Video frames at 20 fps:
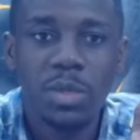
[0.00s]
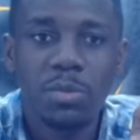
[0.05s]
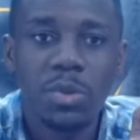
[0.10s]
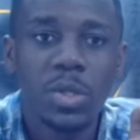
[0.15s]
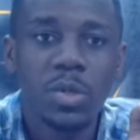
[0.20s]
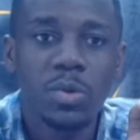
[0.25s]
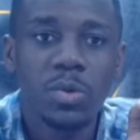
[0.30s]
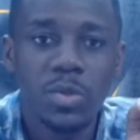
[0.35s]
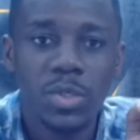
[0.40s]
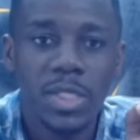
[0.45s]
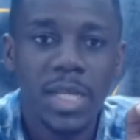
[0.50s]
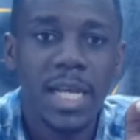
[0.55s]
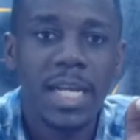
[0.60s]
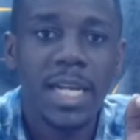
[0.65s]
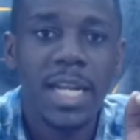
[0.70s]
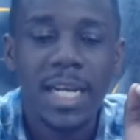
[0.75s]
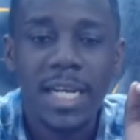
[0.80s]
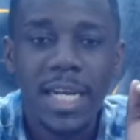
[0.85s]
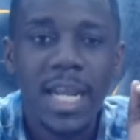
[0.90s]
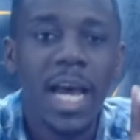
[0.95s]
are really concerned.
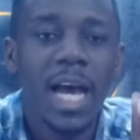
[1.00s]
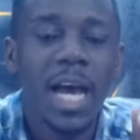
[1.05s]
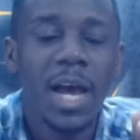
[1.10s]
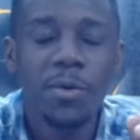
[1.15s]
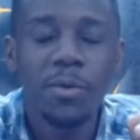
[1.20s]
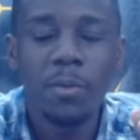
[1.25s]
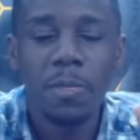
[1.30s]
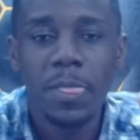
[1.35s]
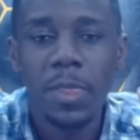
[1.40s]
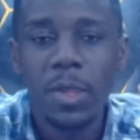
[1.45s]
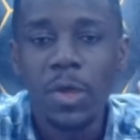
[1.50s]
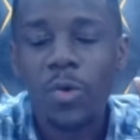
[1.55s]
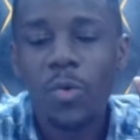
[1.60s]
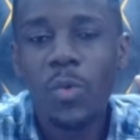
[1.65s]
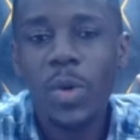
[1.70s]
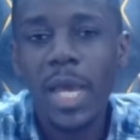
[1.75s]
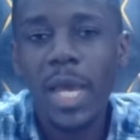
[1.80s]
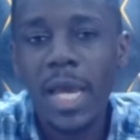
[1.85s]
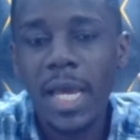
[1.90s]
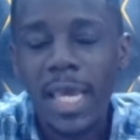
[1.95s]
And now
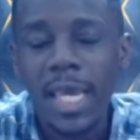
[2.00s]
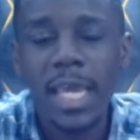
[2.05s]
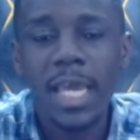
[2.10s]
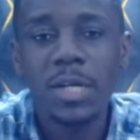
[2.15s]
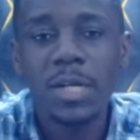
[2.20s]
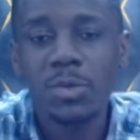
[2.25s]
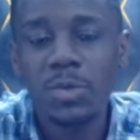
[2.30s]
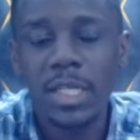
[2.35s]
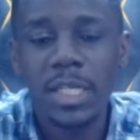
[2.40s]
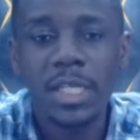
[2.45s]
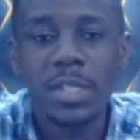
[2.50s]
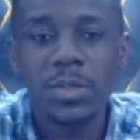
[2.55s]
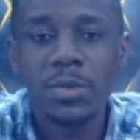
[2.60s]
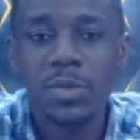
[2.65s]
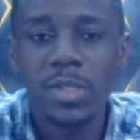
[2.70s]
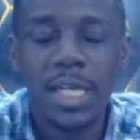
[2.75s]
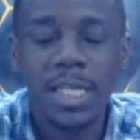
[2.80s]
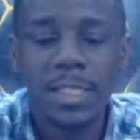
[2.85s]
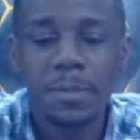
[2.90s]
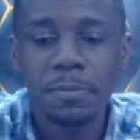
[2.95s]
we are here to tell you
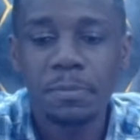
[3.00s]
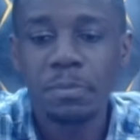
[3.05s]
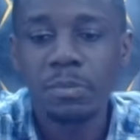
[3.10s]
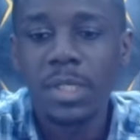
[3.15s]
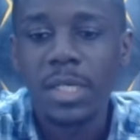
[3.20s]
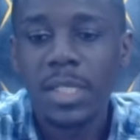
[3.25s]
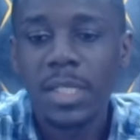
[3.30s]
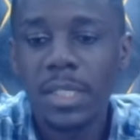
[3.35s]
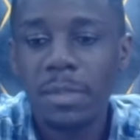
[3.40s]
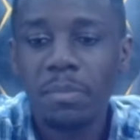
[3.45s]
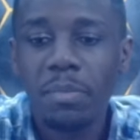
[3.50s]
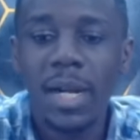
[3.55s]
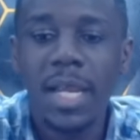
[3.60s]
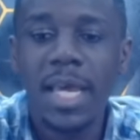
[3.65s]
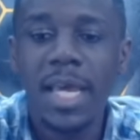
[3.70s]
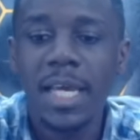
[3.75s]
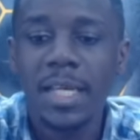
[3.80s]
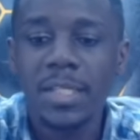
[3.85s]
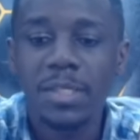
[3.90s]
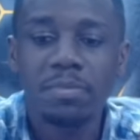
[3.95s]
that the
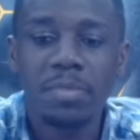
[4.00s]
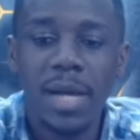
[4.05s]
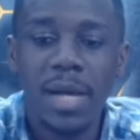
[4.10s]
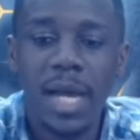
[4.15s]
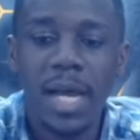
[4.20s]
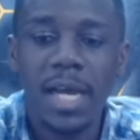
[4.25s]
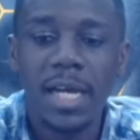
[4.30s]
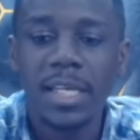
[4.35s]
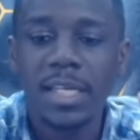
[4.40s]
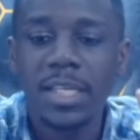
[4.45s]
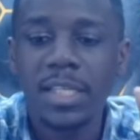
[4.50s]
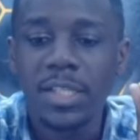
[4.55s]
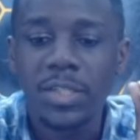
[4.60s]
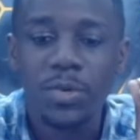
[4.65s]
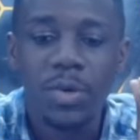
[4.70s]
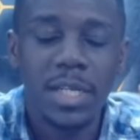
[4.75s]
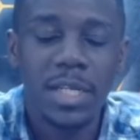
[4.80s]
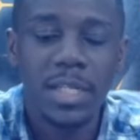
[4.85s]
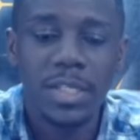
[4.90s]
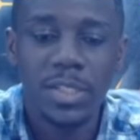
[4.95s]
player is back in the
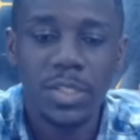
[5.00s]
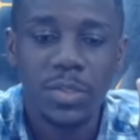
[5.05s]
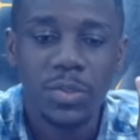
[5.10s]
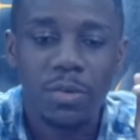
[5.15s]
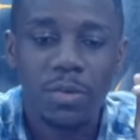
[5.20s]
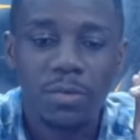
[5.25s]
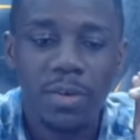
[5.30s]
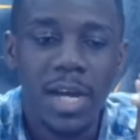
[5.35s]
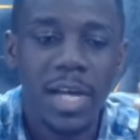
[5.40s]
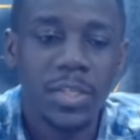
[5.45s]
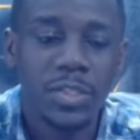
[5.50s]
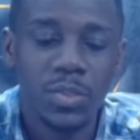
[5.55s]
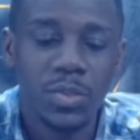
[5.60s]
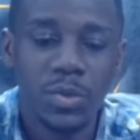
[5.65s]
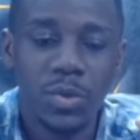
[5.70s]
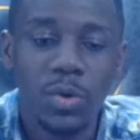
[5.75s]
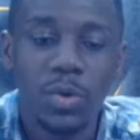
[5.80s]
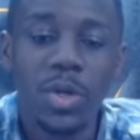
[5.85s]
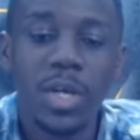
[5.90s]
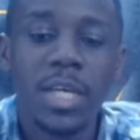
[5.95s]
training session of
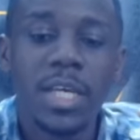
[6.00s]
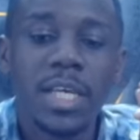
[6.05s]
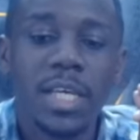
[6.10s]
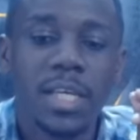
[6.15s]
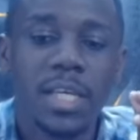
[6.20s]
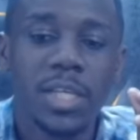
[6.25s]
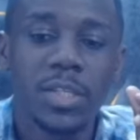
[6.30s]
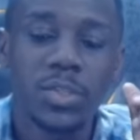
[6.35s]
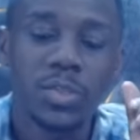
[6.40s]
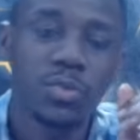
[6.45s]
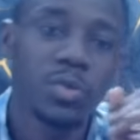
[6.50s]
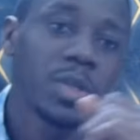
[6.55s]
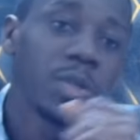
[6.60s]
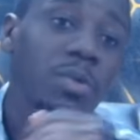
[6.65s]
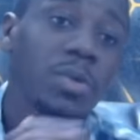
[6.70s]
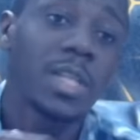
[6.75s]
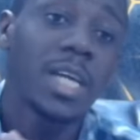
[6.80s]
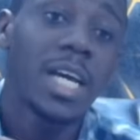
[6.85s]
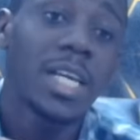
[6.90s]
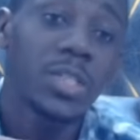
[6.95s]
Arsenal. He has trained
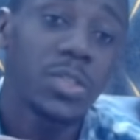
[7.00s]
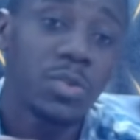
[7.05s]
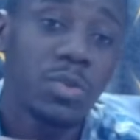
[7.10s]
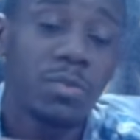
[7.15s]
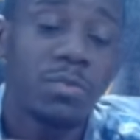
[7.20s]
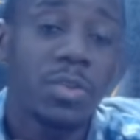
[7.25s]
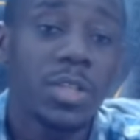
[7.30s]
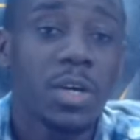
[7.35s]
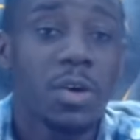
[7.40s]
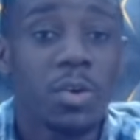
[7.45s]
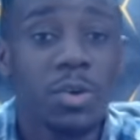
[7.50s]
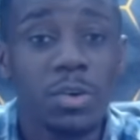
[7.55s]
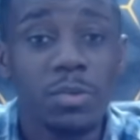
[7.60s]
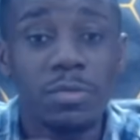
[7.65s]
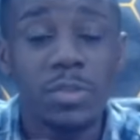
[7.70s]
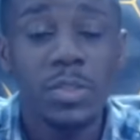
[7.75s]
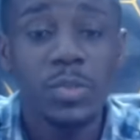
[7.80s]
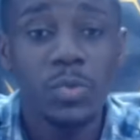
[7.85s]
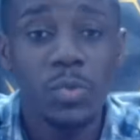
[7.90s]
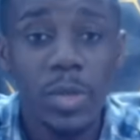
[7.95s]
with Arsenal for the whole of
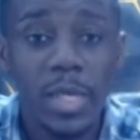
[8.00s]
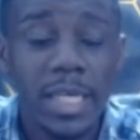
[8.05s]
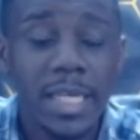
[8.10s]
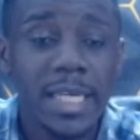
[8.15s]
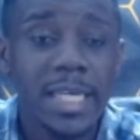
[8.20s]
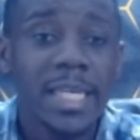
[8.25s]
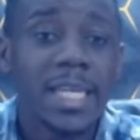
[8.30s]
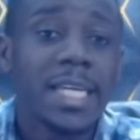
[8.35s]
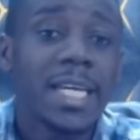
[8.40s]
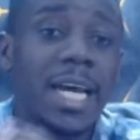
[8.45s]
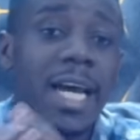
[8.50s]
this week.